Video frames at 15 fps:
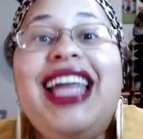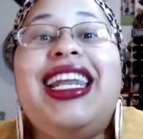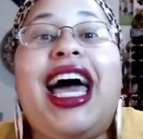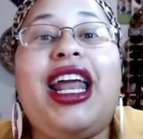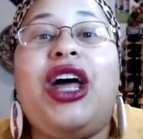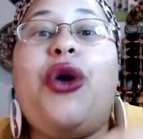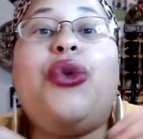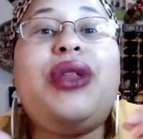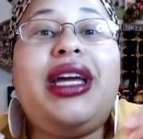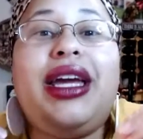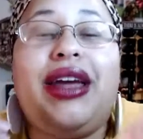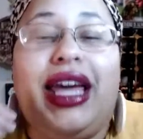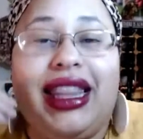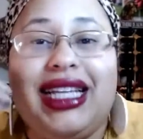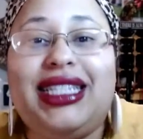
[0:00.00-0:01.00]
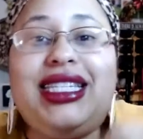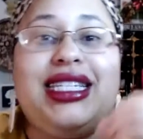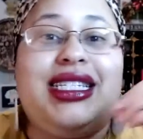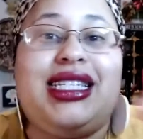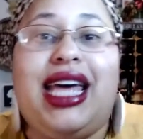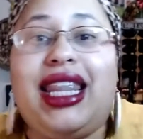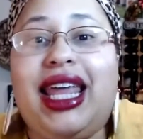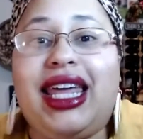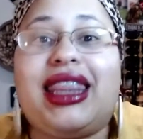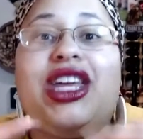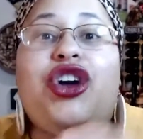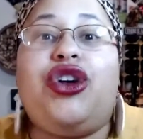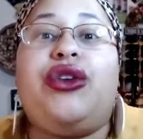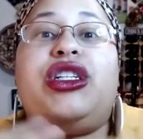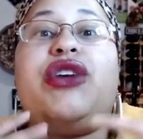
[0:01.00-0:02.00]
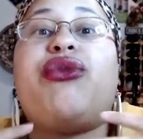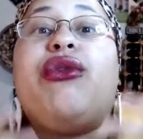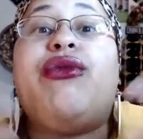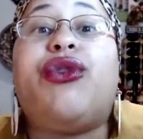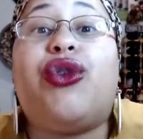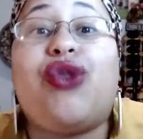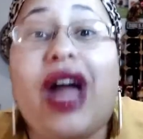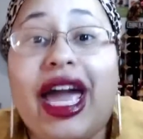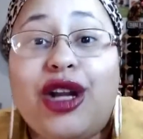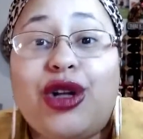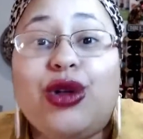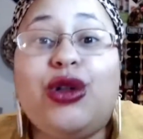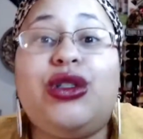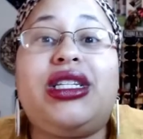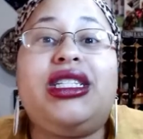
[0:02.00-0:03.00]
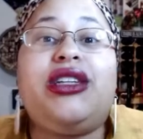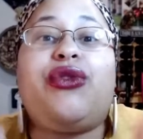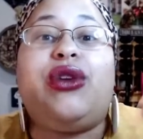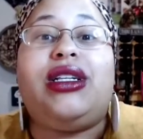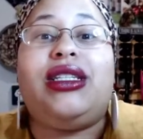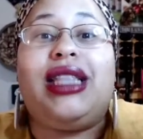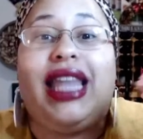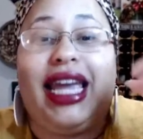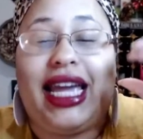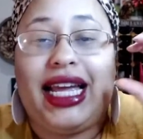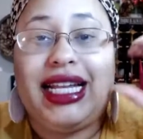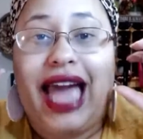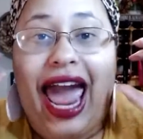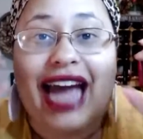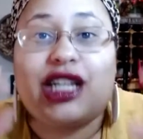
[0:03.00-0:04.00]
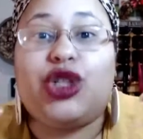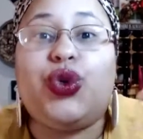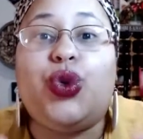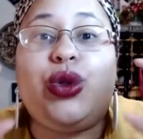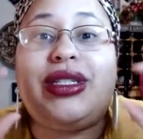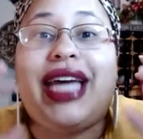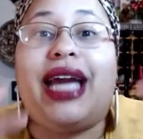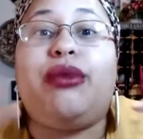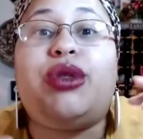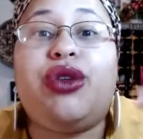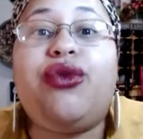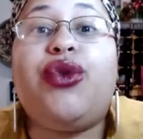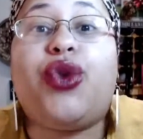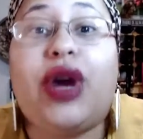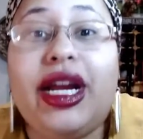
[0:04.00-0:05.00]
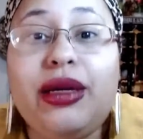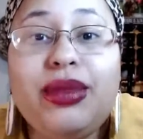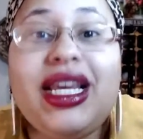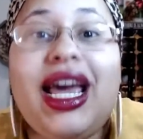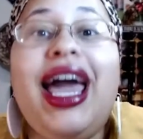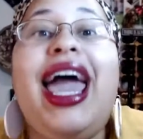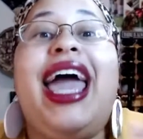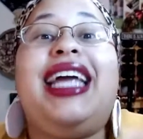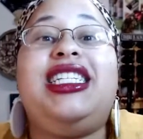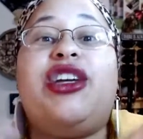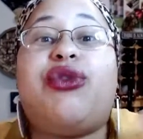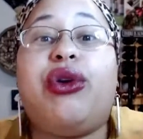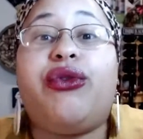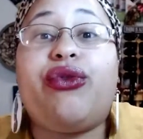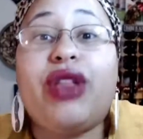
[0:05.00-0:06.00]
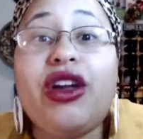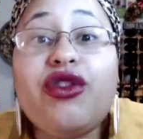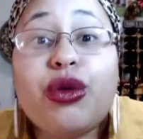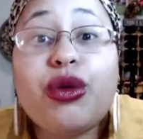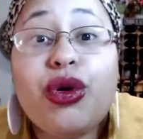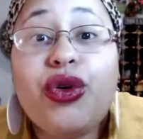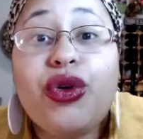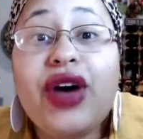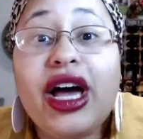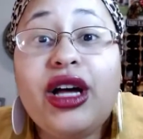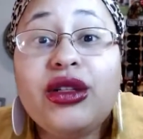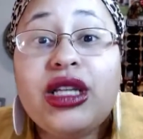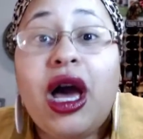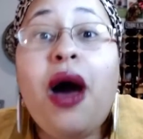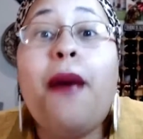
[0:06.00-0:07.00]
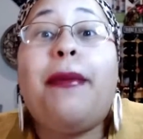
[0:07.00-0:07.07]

Not only in the sense that like there are different varietals and different like actual types of grapes and different flavor profiles,